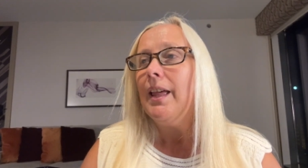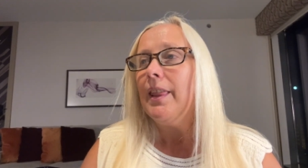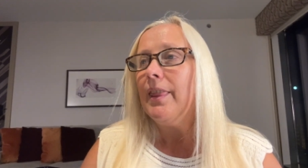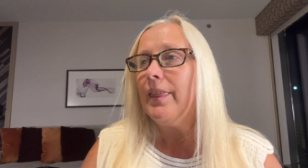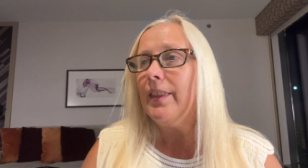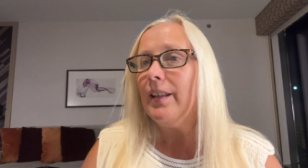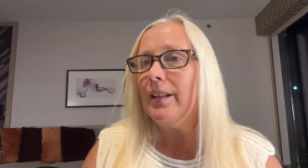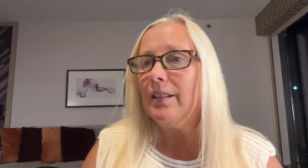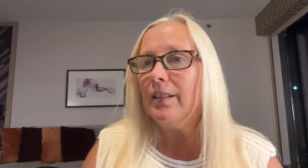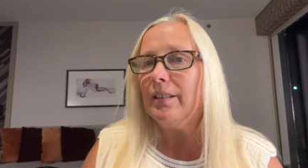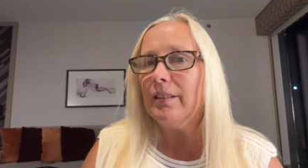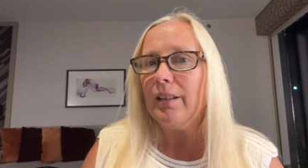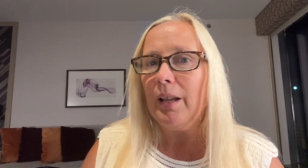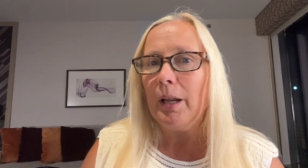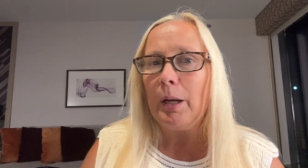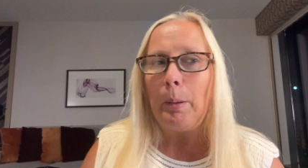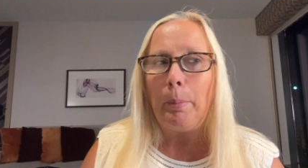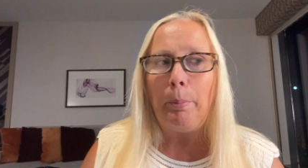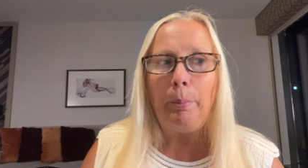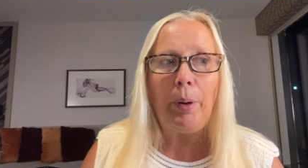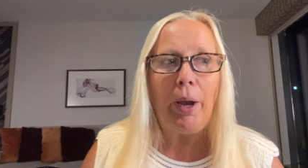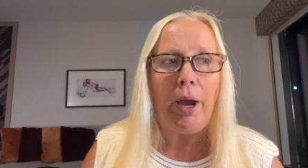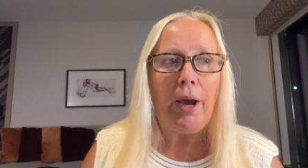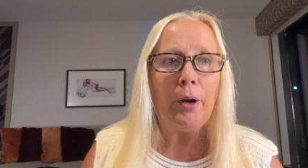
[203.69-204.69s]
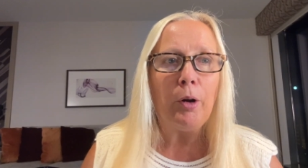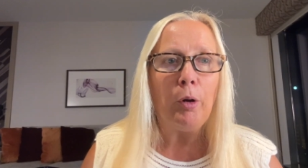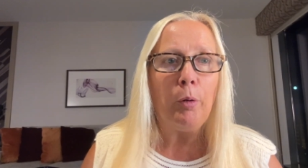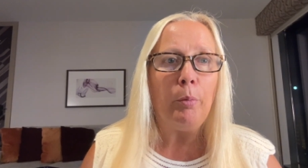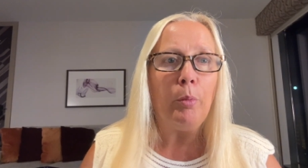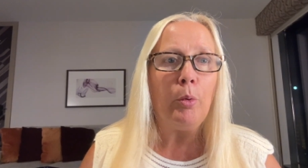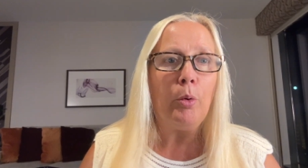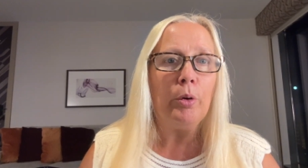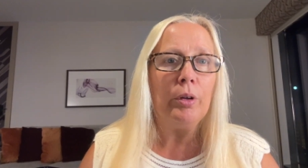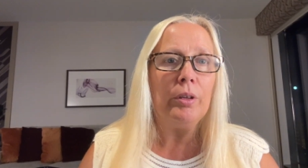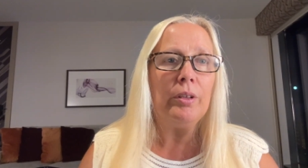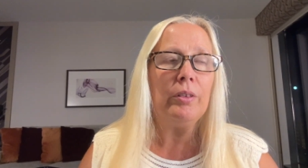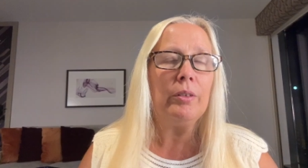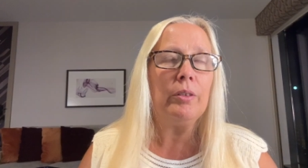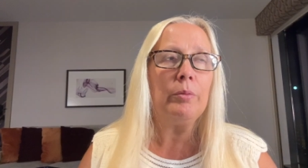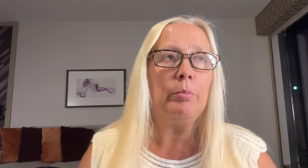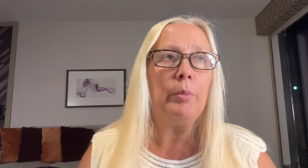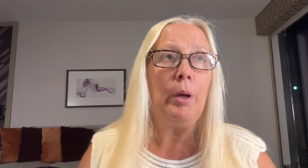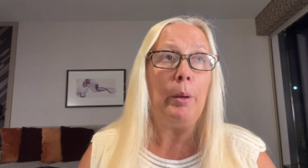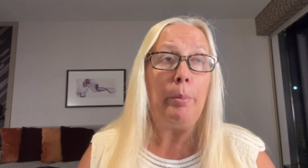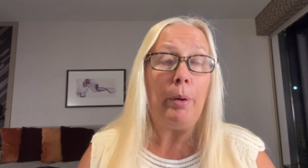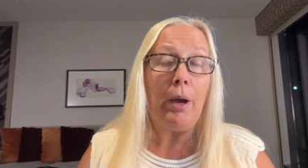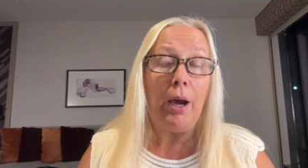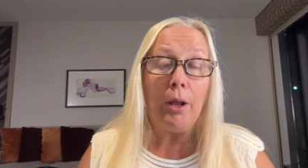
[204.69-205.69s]
Things like paddle boards.
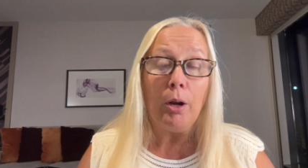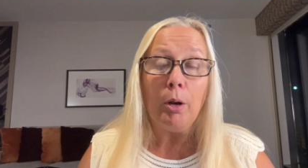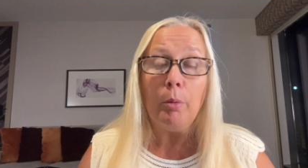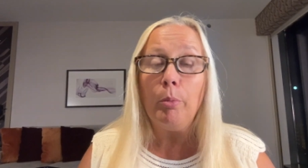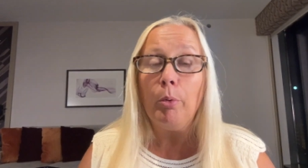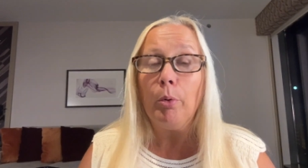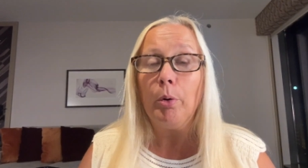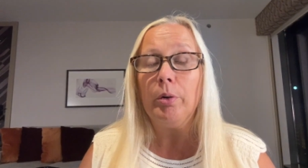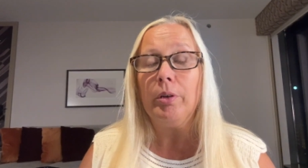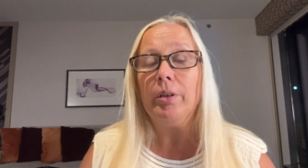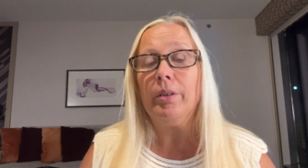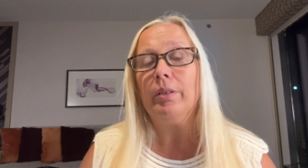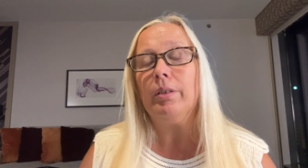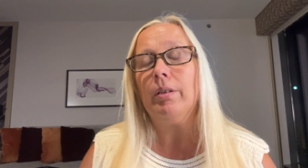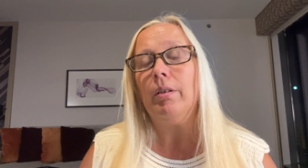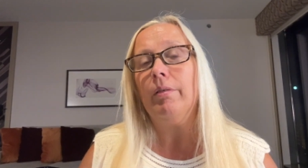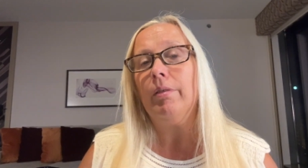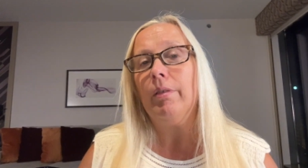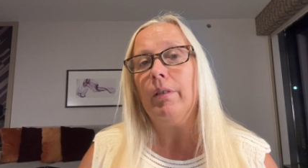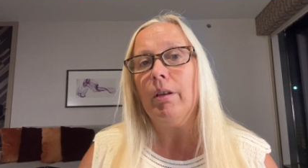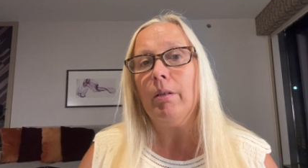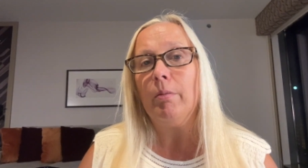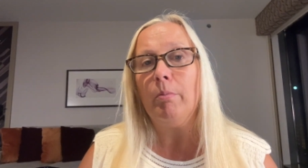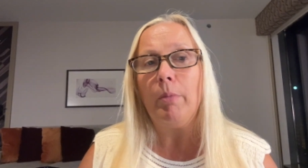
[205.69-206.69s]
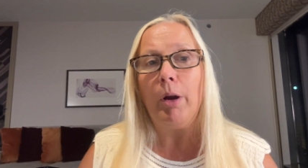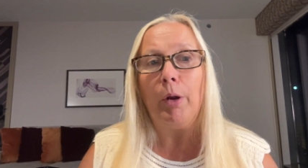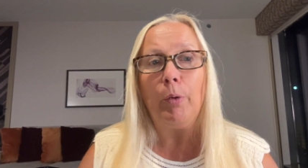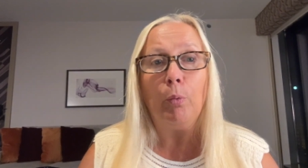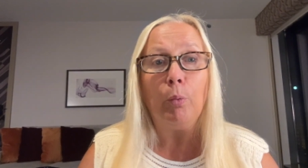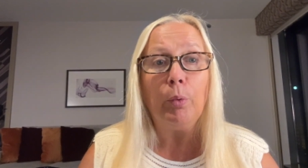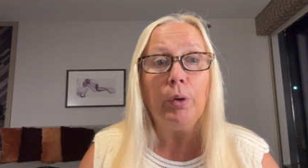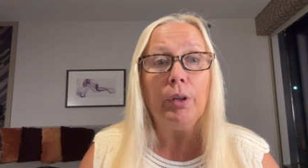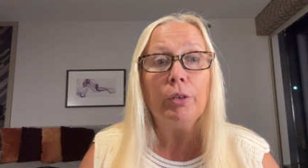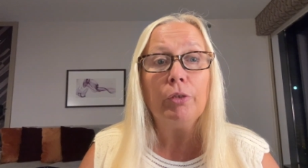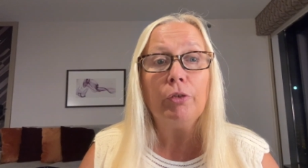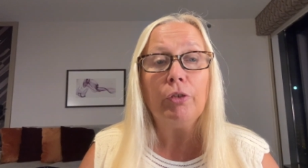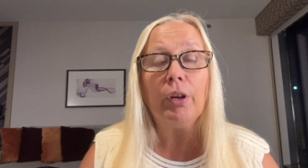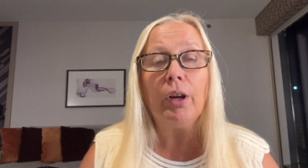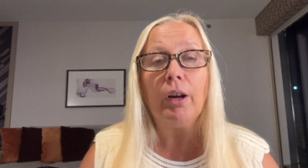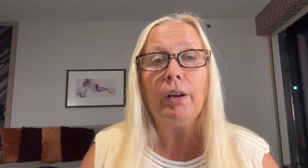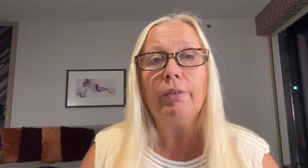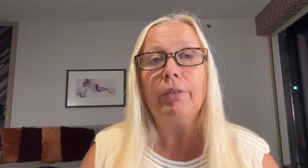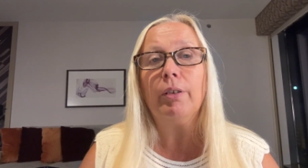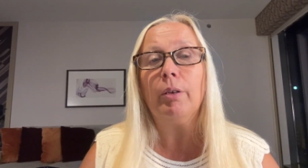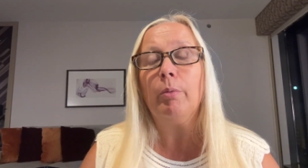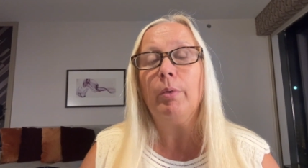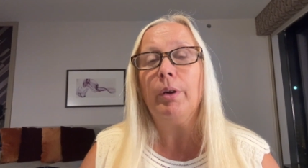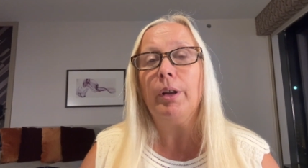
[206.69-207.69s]
My paddle board is on there. My wheelchair
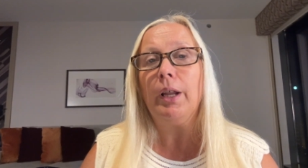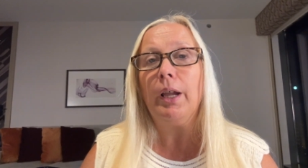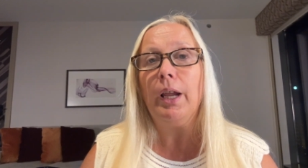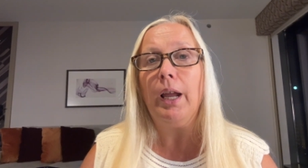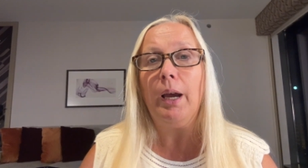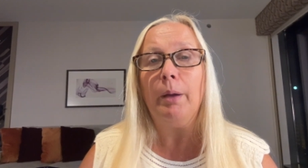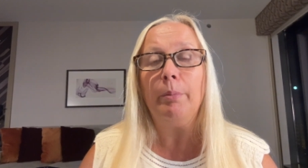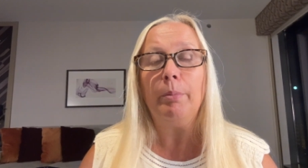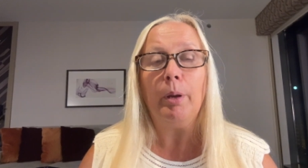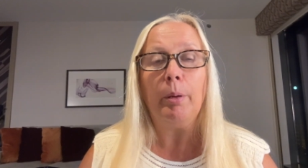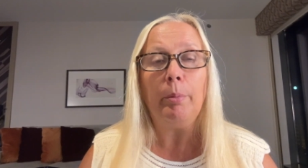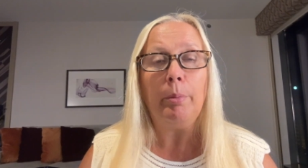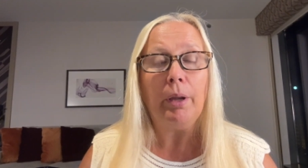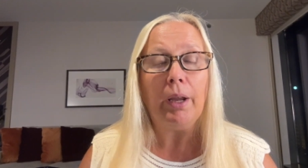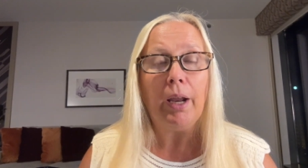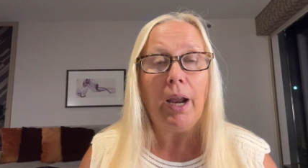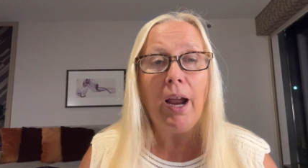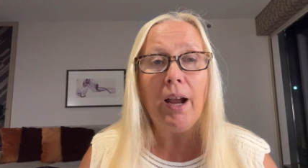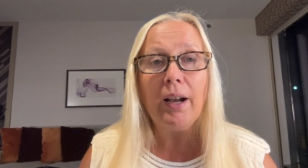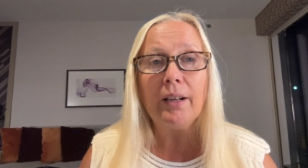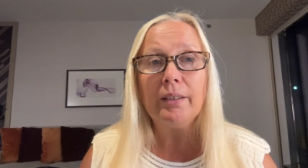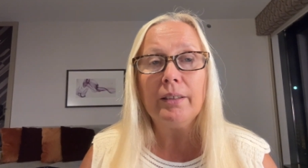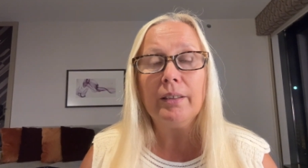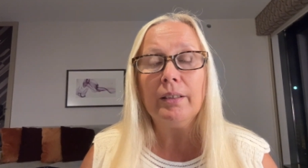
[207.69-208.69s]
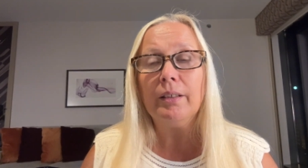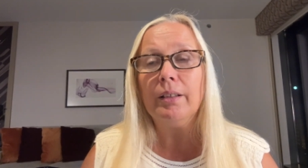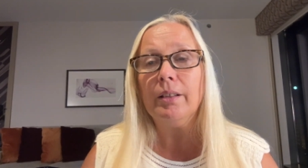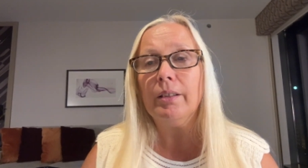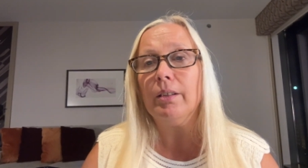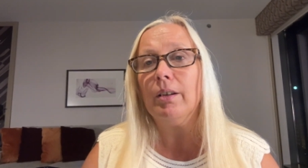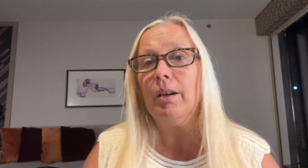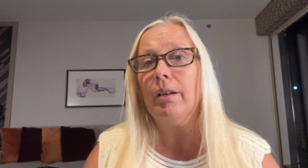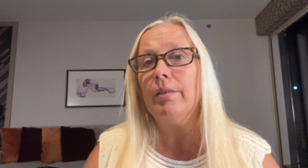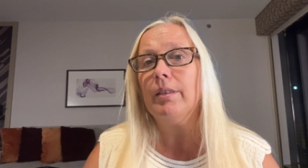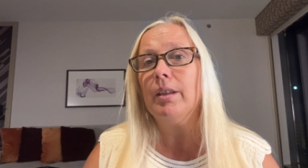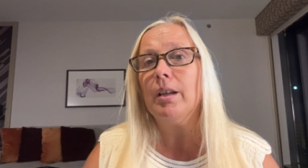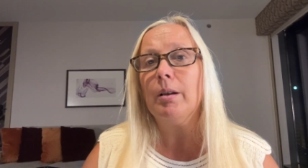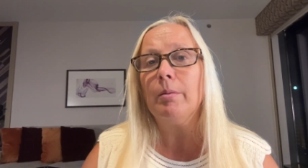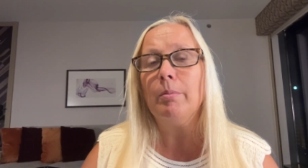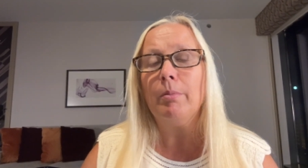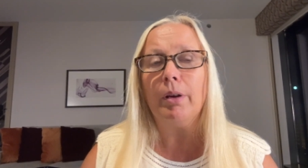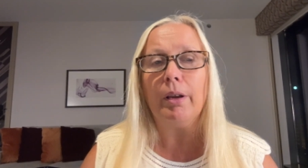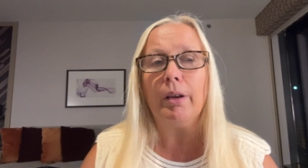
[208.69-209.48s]
from when I had my big accident is on there.